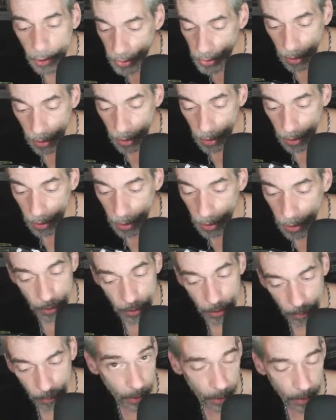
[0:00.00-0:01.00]
but
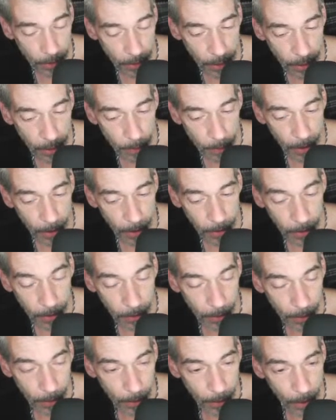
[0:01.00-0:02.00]
sometimes it can speak
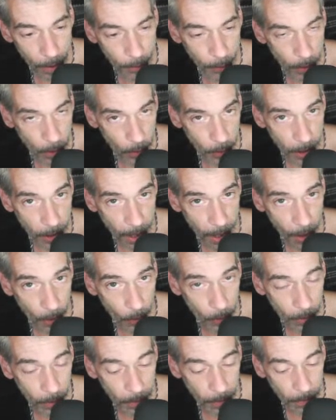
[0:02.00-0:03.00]
if it knows how.